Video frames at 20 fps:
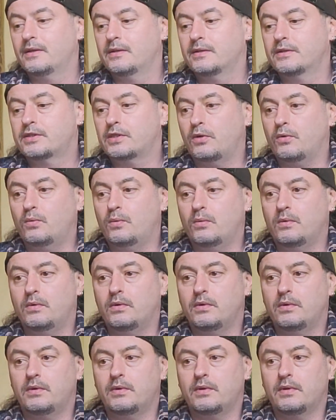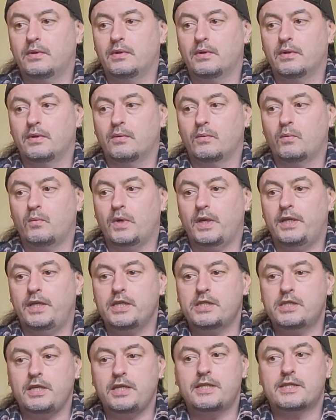So
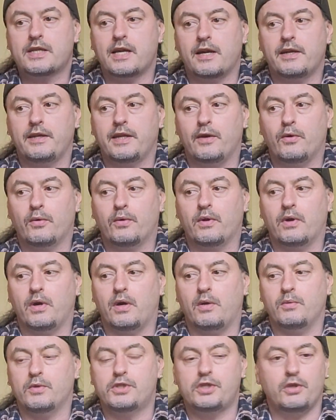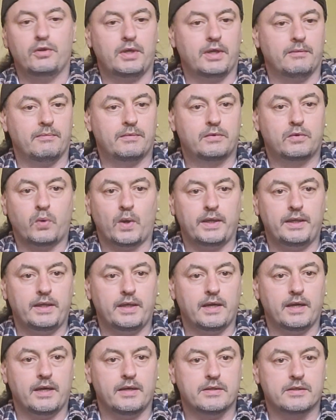initially starting out, I was shooting 20
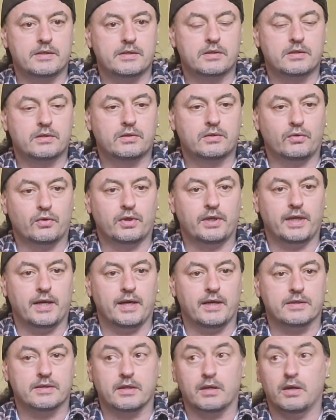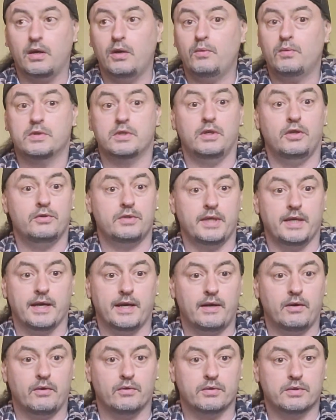yards, 30 yards, and I was losing
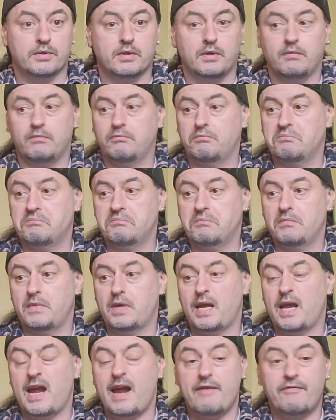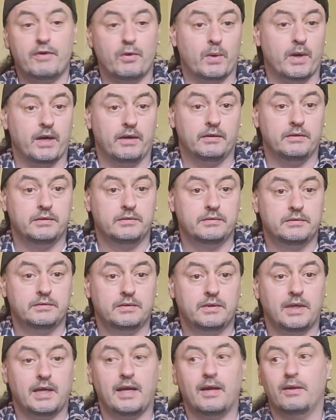arrows everywhere.
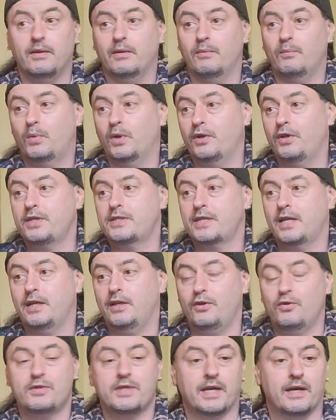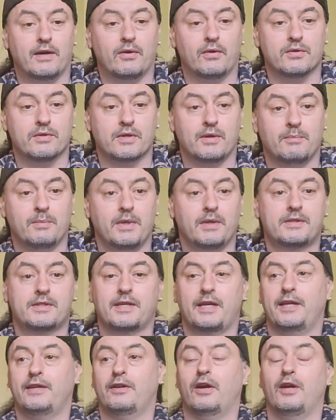And when I say losing arrows, I'm not
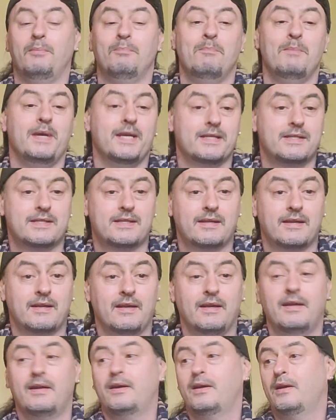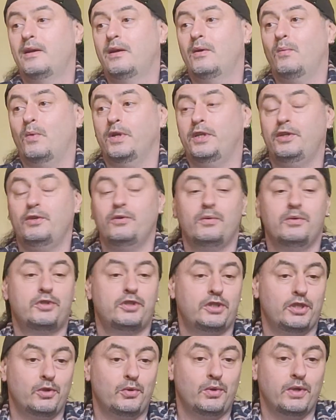saying I missed. When you
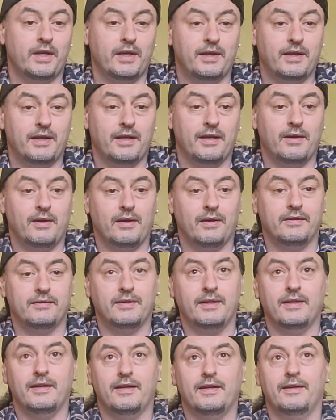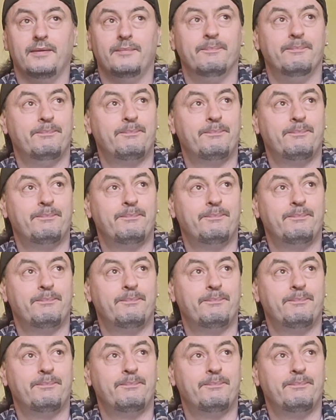shoot in a